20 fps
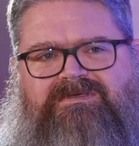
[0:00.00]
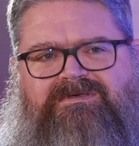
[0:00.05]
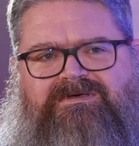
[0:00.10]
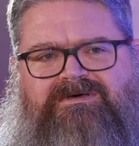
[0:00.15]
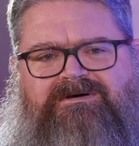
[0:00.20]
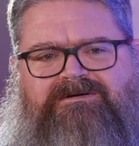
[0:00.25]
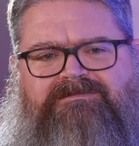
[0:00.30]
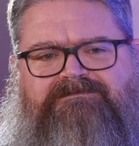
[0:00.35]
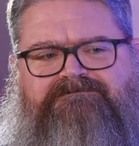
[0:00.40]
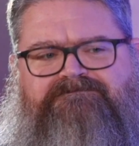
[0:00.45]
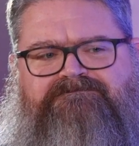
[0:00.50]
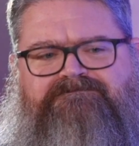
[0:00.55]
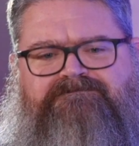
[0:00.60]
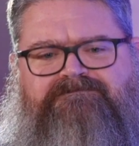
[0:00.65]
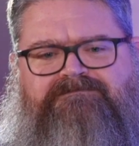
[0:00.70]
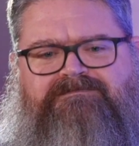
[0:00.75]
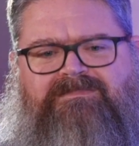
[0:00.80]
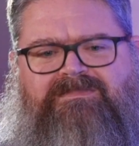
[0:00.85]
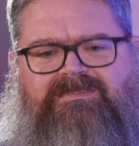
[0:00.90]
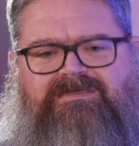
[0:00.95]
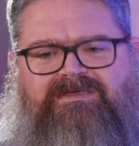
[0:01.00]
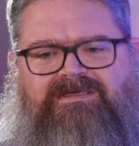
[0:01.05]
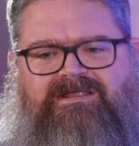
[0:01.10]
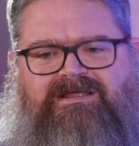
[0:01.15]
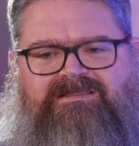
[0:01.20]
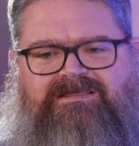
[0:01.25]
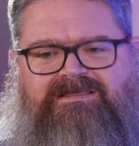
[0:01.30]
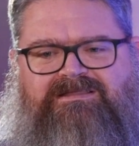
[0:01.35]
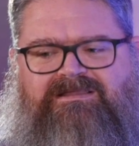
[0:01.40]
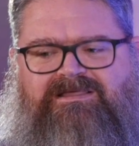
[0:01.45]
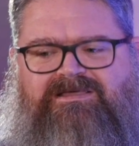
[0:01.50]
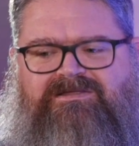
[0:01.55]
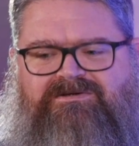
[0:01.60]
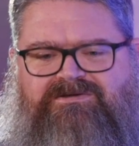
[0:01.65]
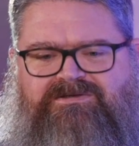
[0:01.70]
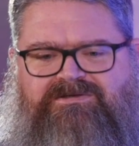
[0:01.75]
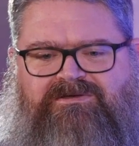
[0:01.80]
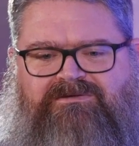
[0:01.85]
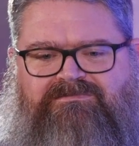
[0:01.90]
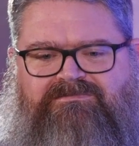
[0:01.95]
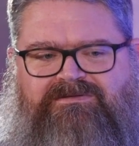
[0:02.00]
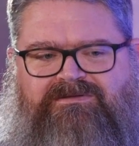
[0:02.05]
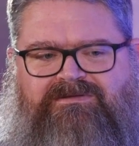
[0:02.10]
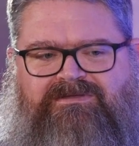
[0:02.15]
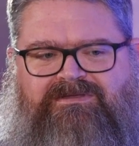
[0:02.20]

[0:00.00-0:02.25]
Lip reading: And I think leadership